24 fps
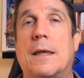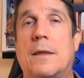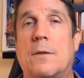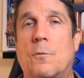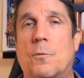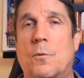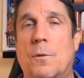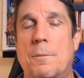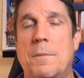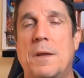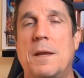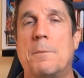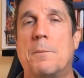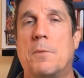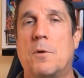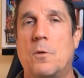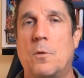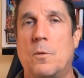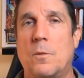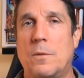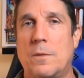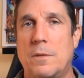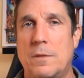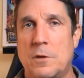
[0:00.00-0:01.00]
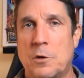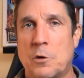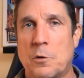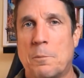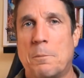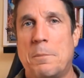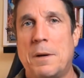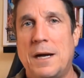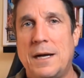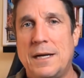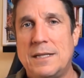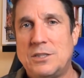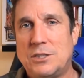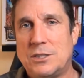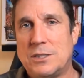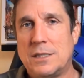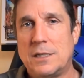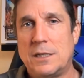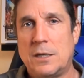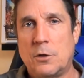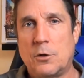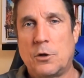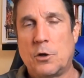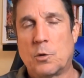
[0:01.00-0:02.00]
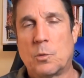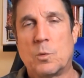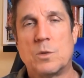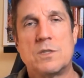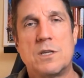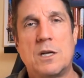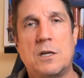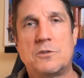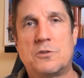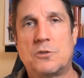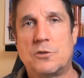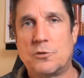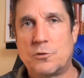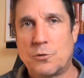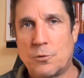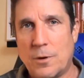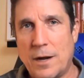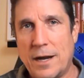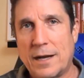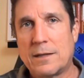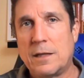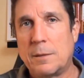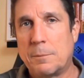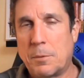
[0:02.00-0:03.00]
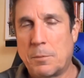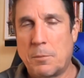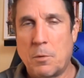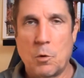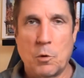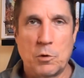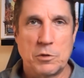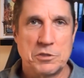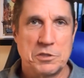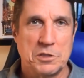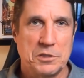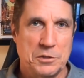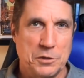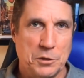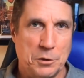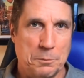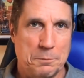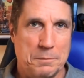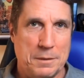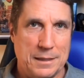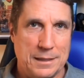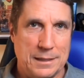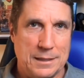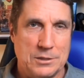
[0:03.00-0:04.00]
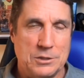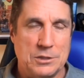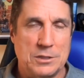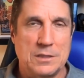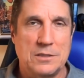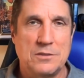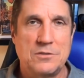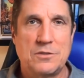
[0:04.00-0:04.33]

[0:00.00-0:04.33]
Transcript: Remember, your budget, your results are directly proportionate to your budget.